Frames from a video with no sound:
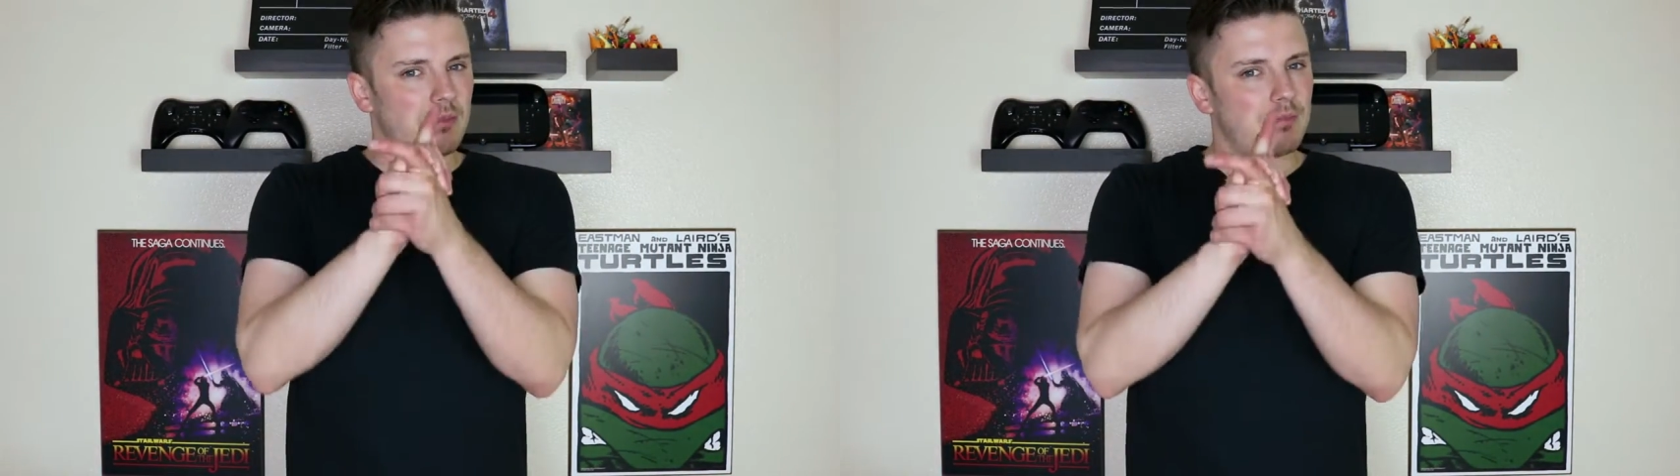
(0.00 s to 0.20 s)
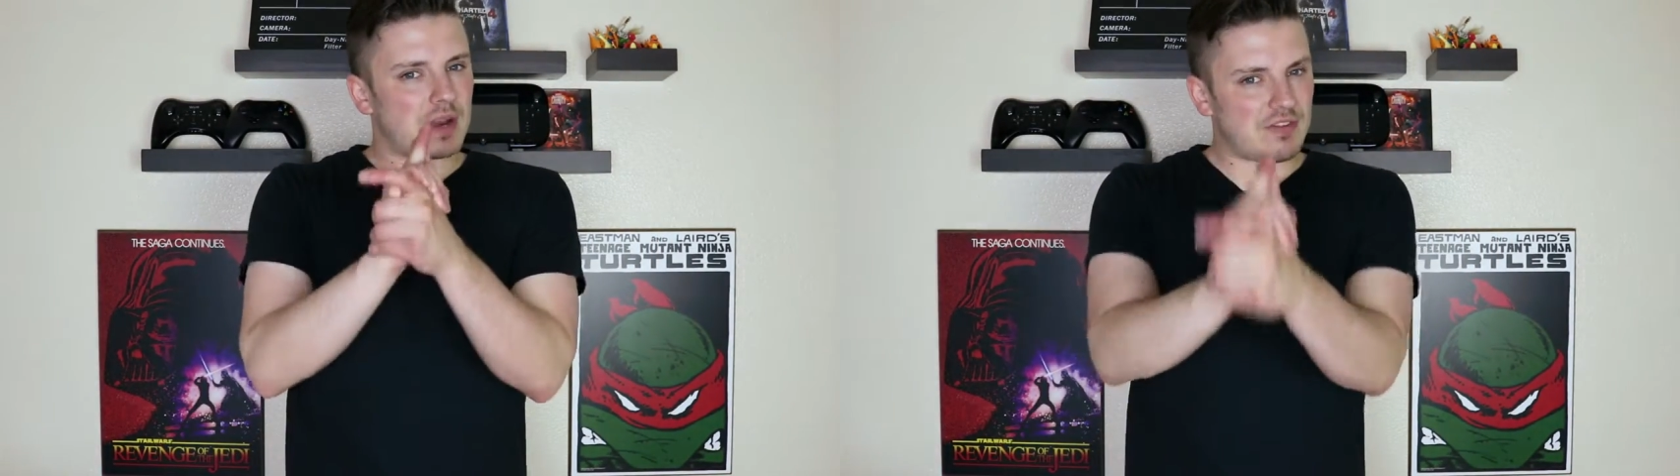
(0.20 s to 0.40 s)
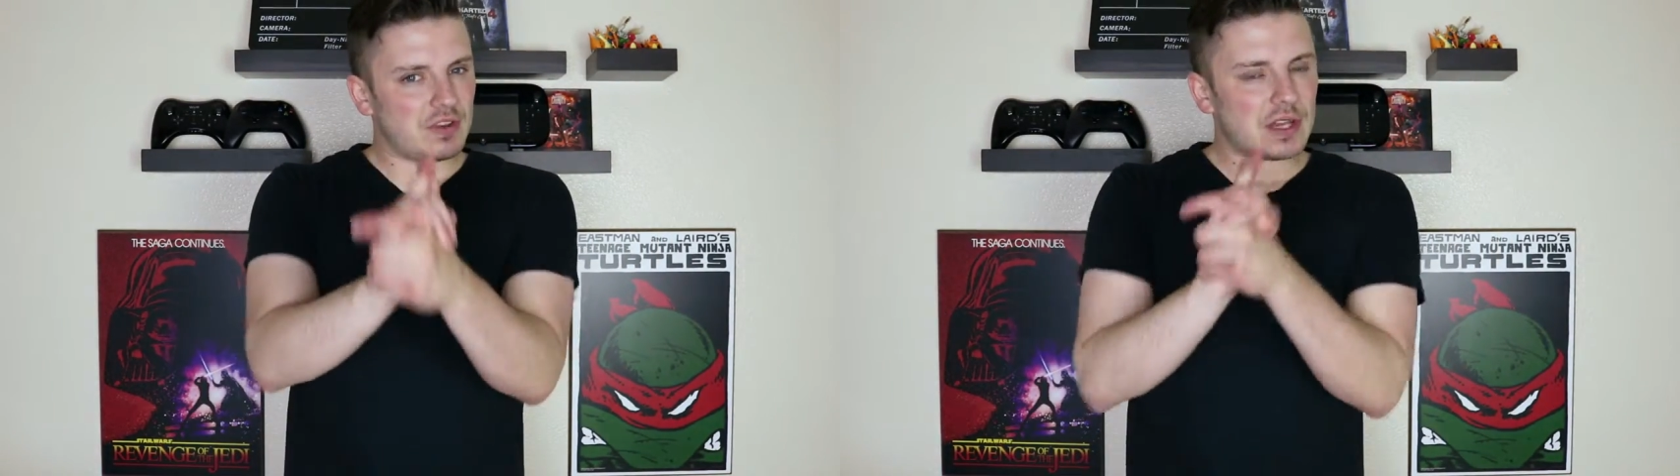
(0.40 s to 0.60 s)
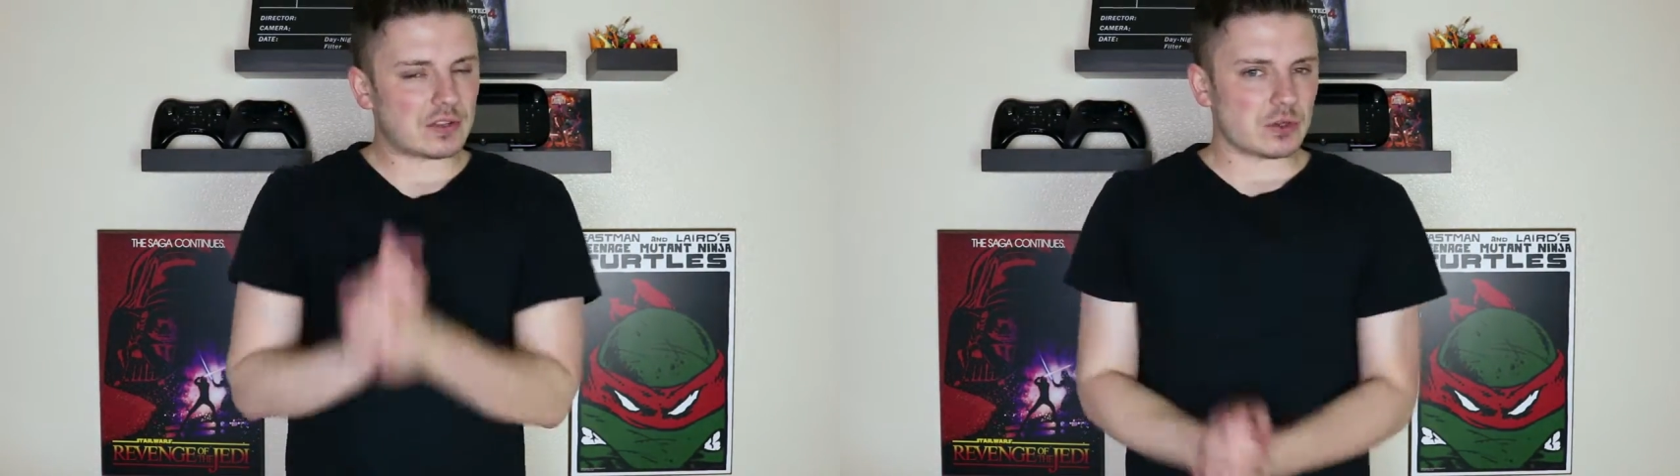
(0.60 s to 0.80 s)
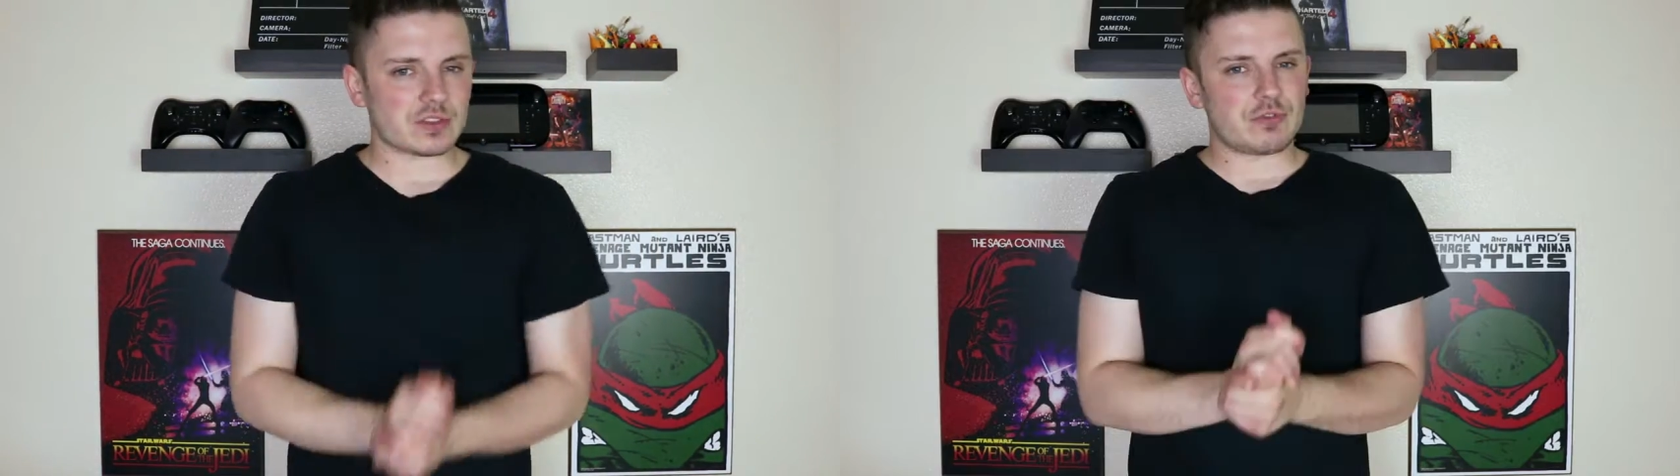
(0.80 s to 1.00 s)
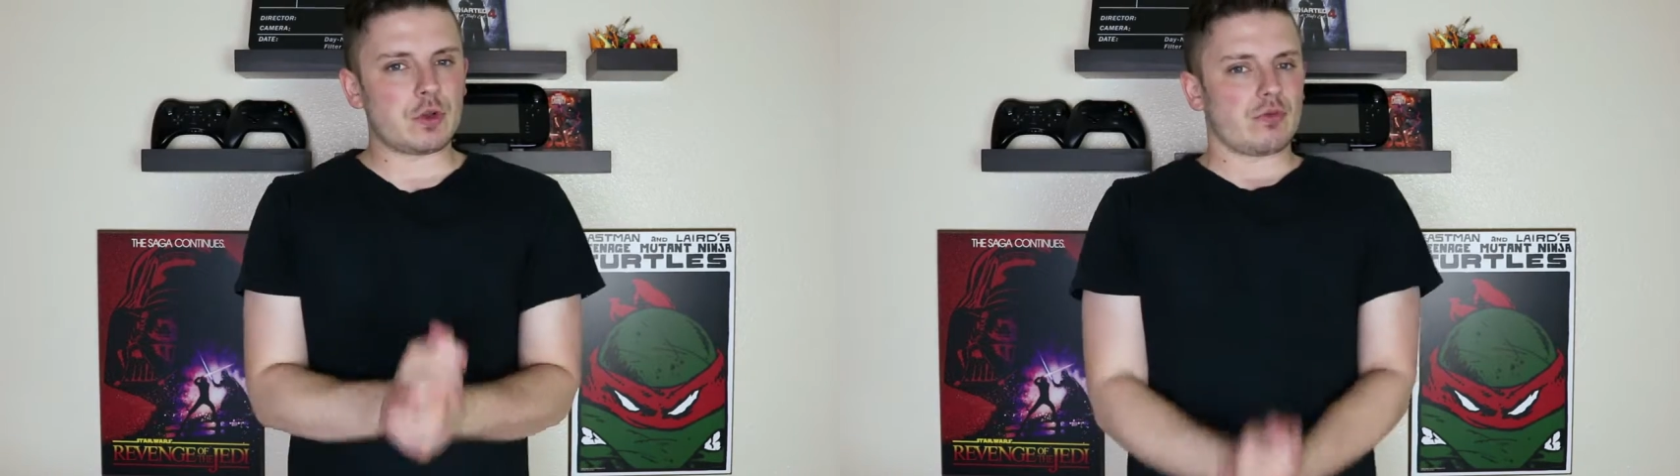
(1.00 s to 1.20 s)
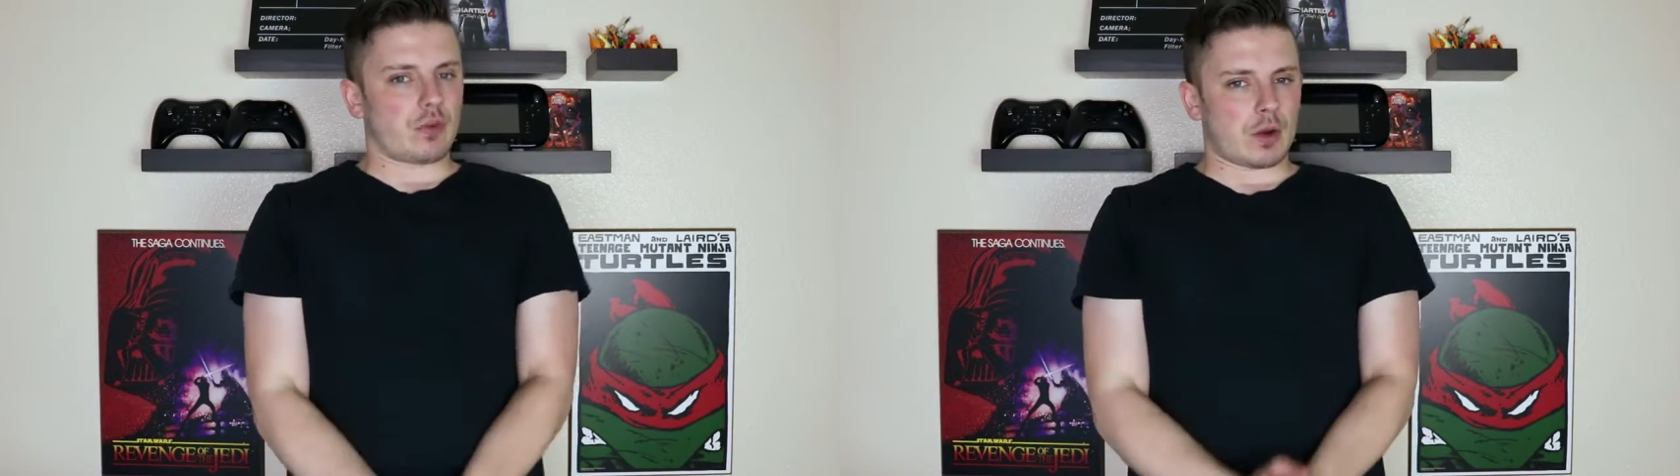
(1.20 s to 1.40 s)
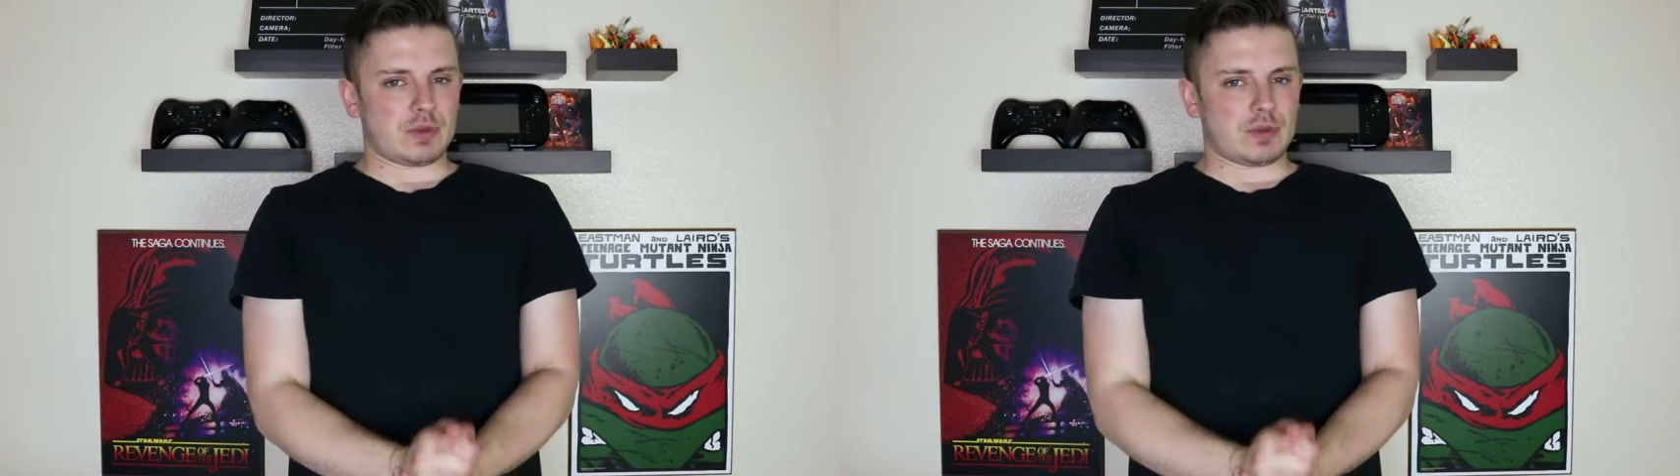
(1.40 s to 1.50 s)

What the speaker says: But I feel like those are few and far